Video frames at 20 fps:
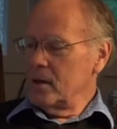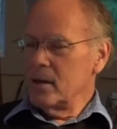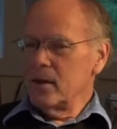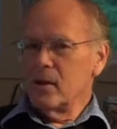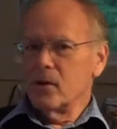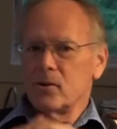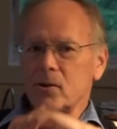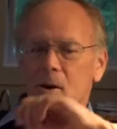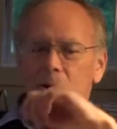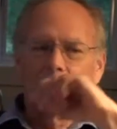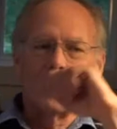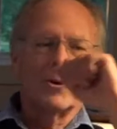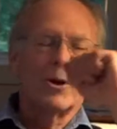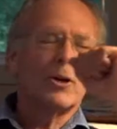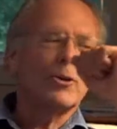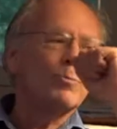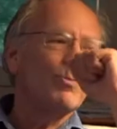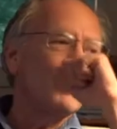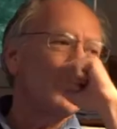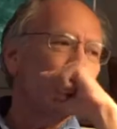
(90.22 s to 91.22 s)
So, to
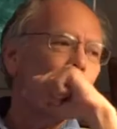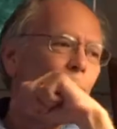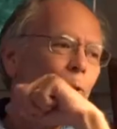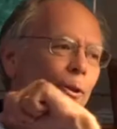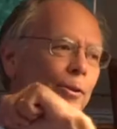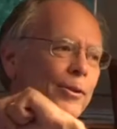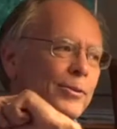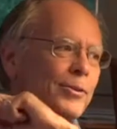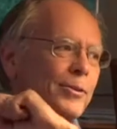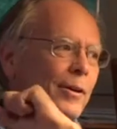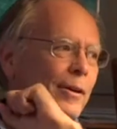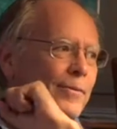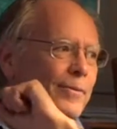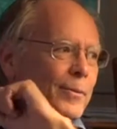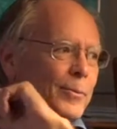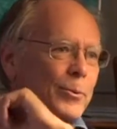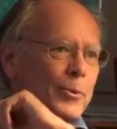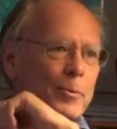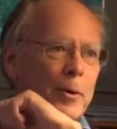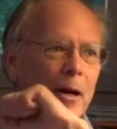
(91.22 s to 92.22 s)
explore all this stuff that
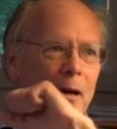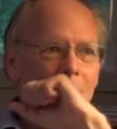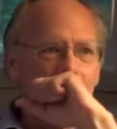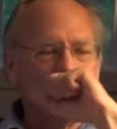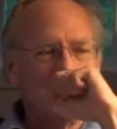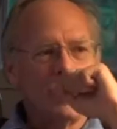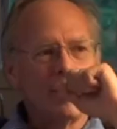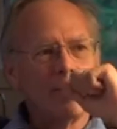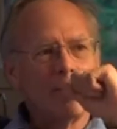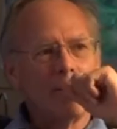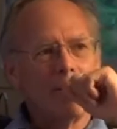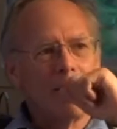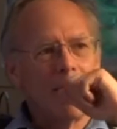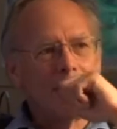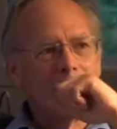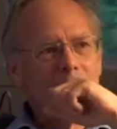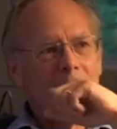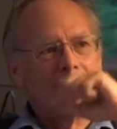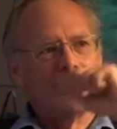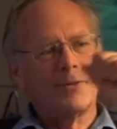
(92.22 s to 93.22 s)
we're going to go into, we have
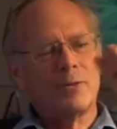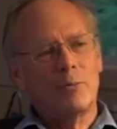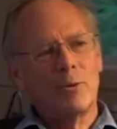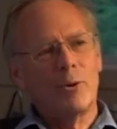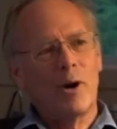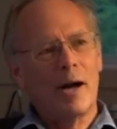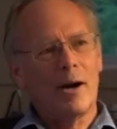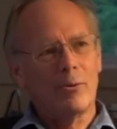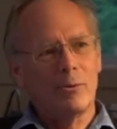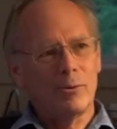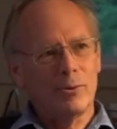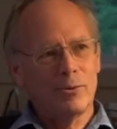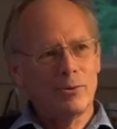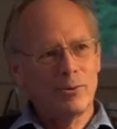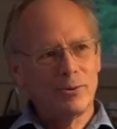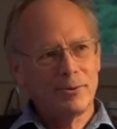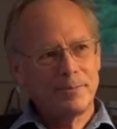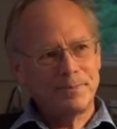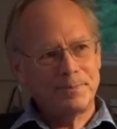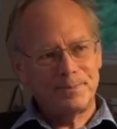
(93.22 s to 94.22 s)
to have some ground
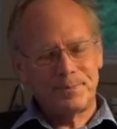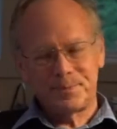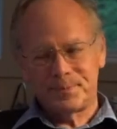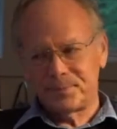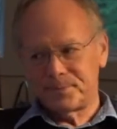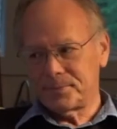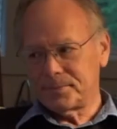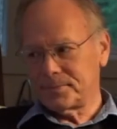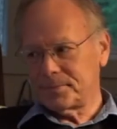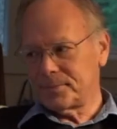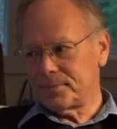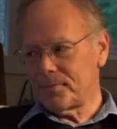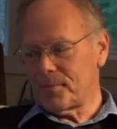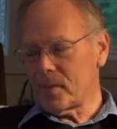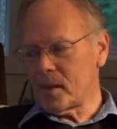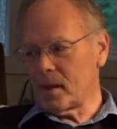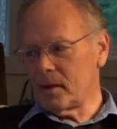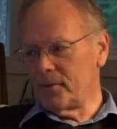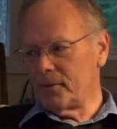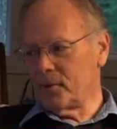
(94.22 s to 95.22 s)
rules.
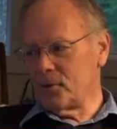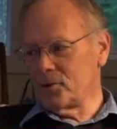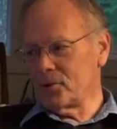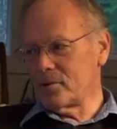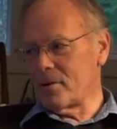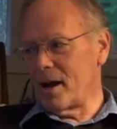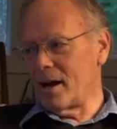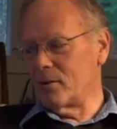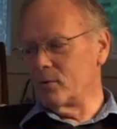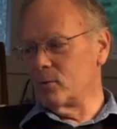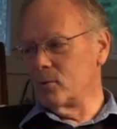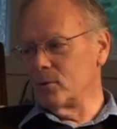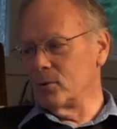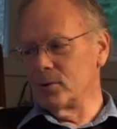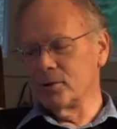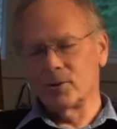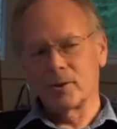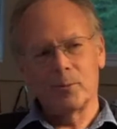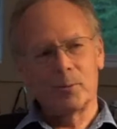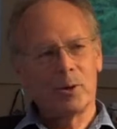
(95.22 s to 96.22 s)
The first ground rule
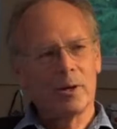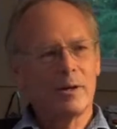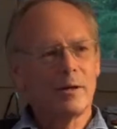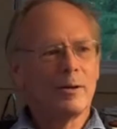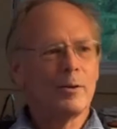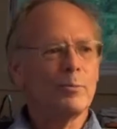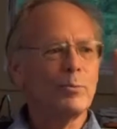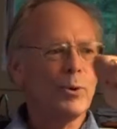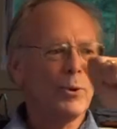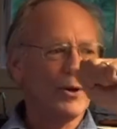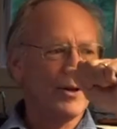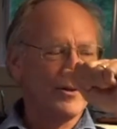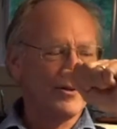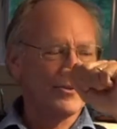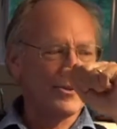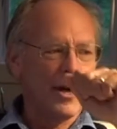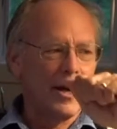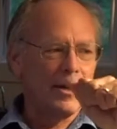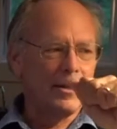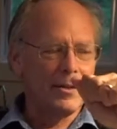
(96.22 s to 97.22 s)
is that we're going to employ the
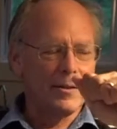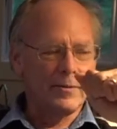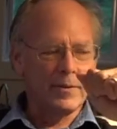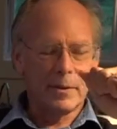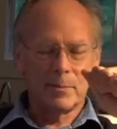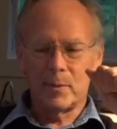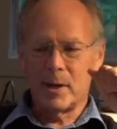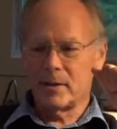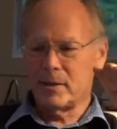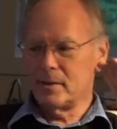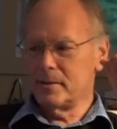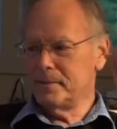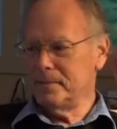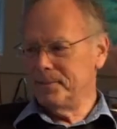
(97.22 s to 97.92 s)
scientific method.